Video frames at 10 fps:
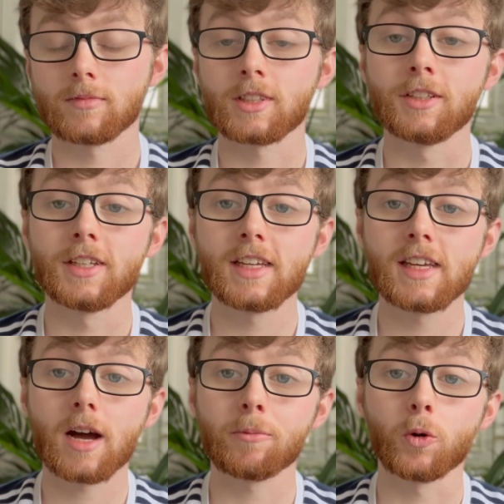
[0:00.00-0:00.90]
Today
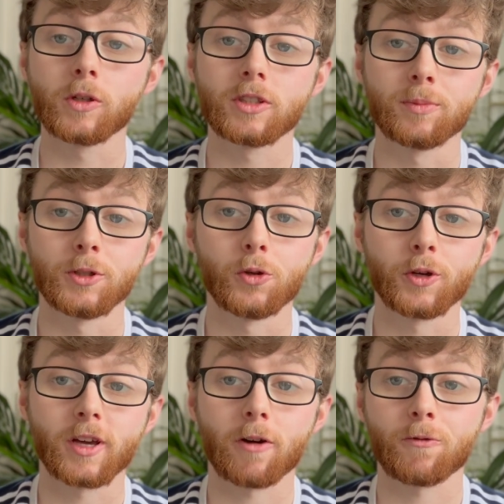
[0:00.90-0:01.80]
I'm going to be
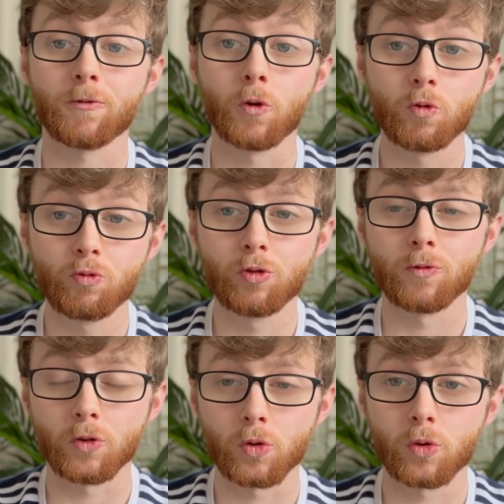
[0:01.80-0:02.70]
doing a full
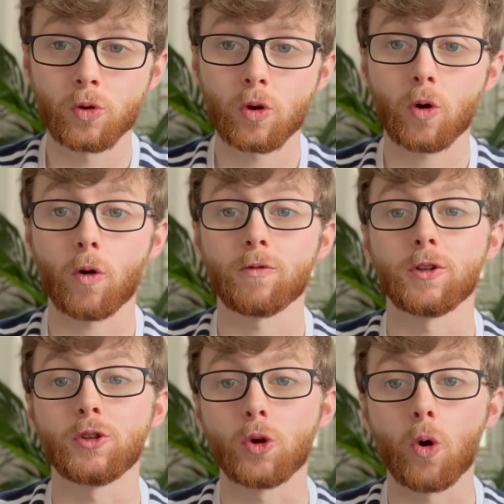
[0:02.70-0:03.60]
review of the
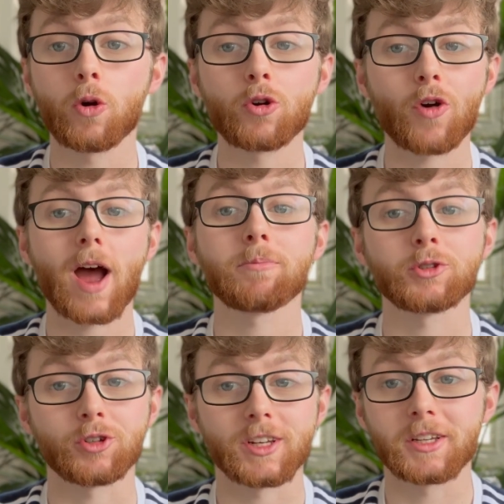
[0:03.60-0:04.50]
DoggCrapp
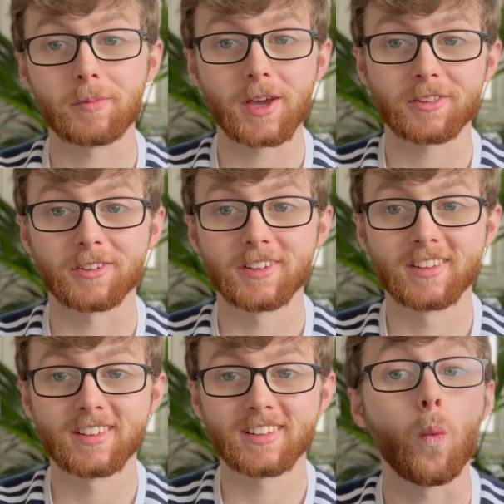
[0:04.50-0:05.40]
training method.
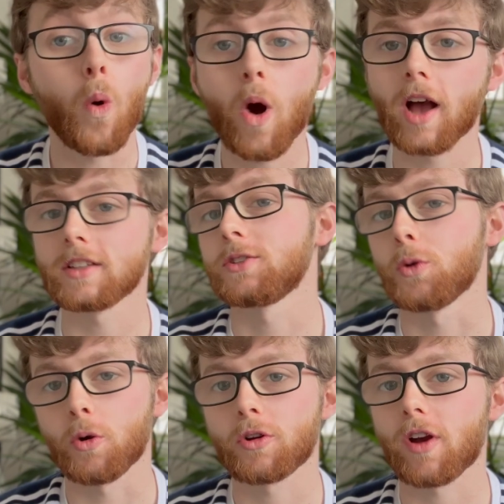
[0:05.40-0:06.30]
What is
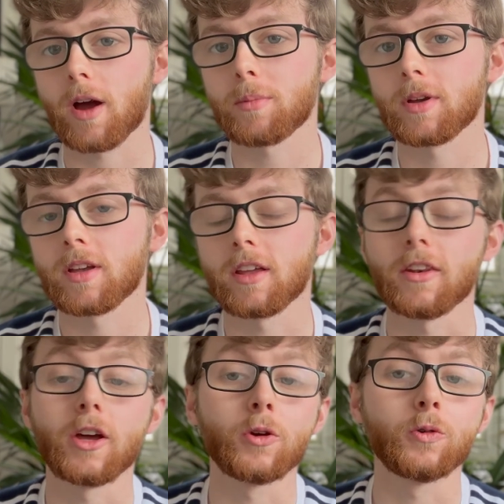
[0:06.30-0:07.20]
DoggCrapp?
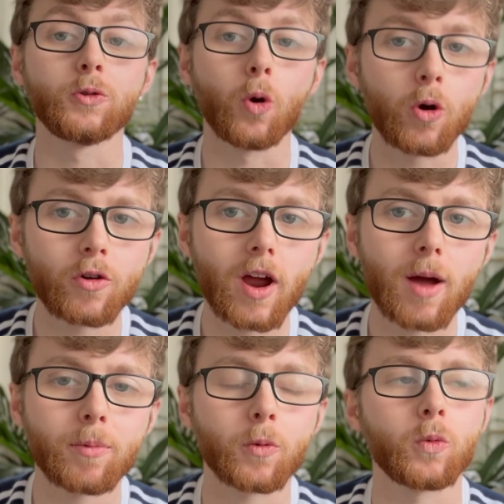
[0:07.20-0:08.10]
Now,
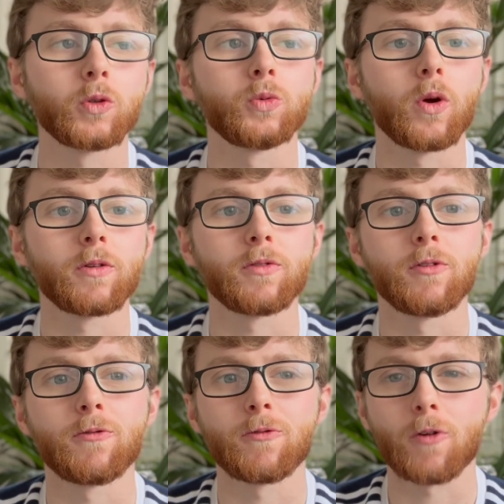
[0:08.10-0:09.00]
DoggCrapp was one of the
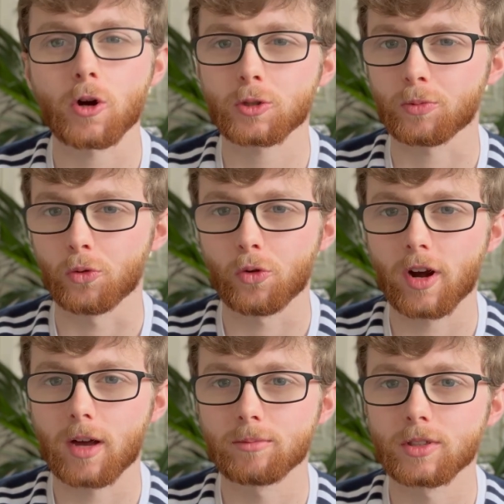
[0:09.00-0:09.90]
first
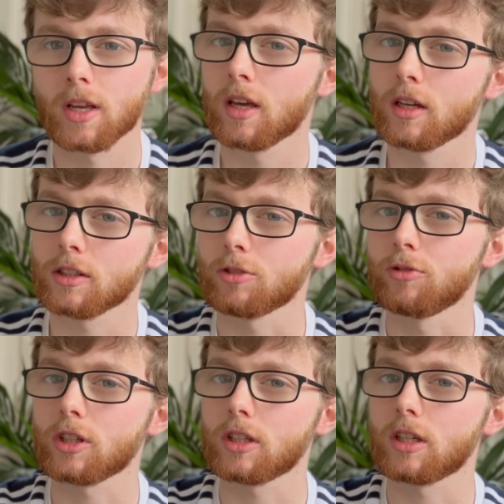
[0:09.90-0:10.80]
programs to
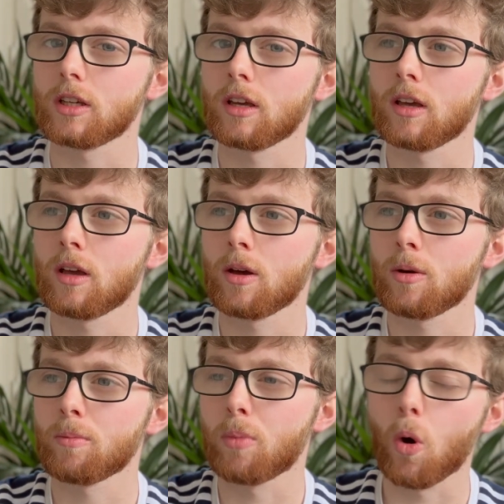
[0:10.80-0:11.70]
really
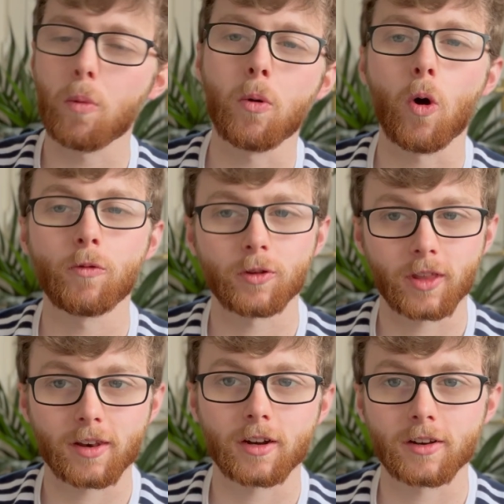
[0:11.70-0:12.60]
pop off on the
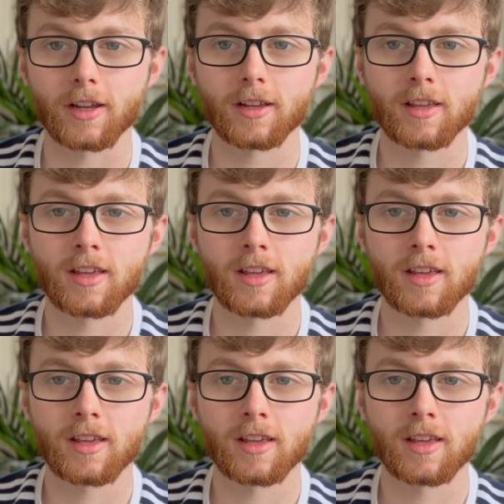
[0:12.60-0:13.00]
internet.